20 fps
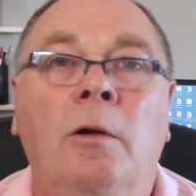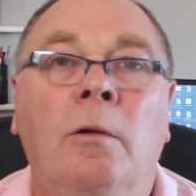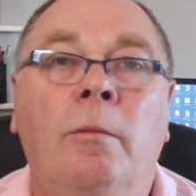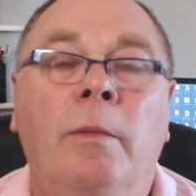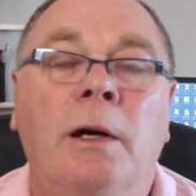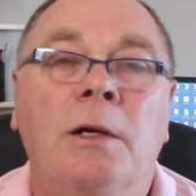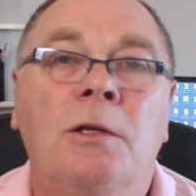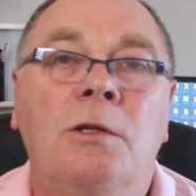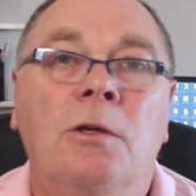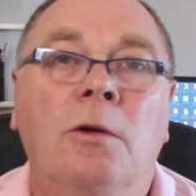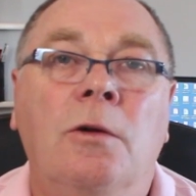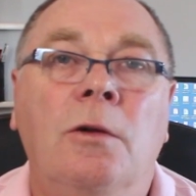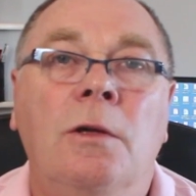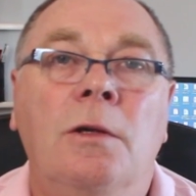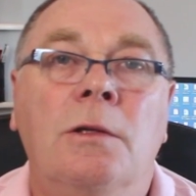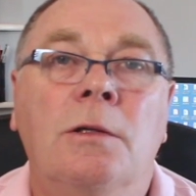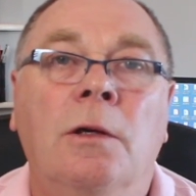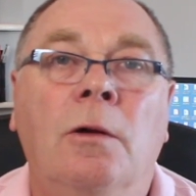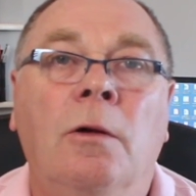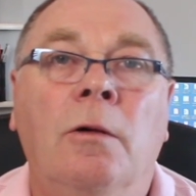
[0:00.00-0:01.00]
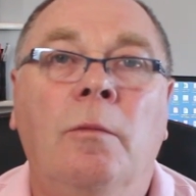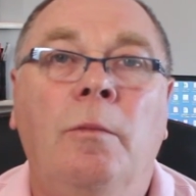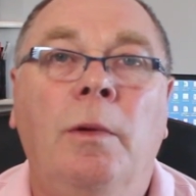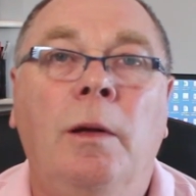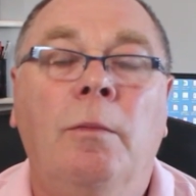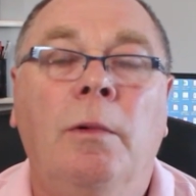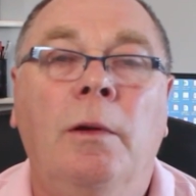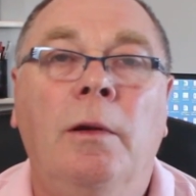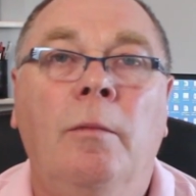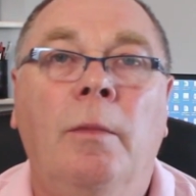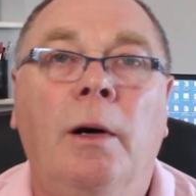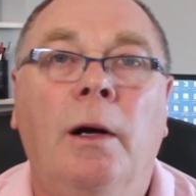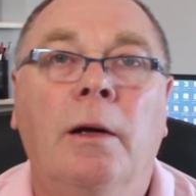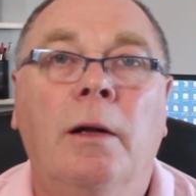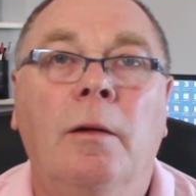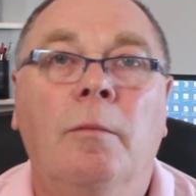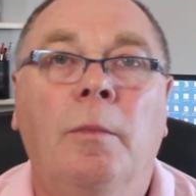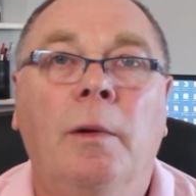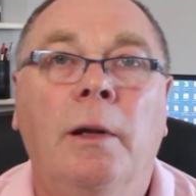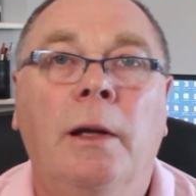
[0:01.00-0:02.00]
my students and other people in the
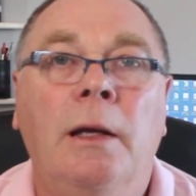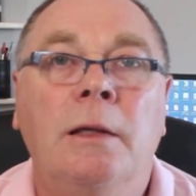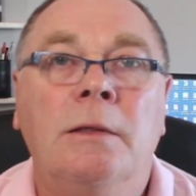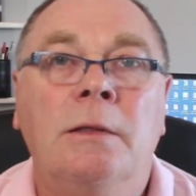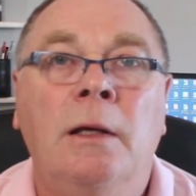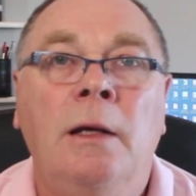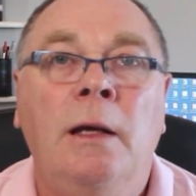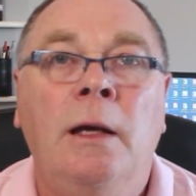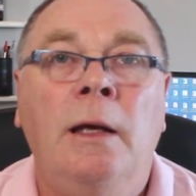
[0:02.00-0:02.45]
marketplace